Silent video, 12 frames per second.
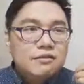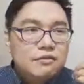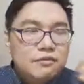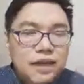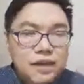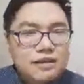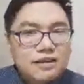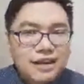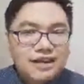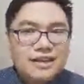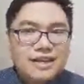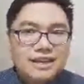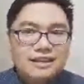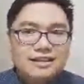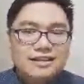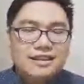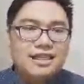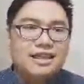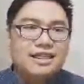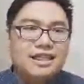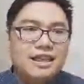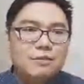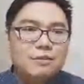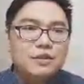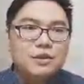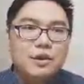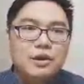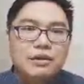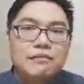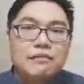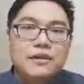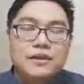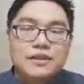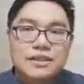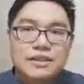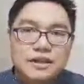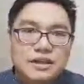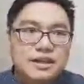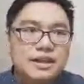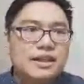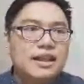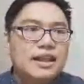very rarely that they would score the first girl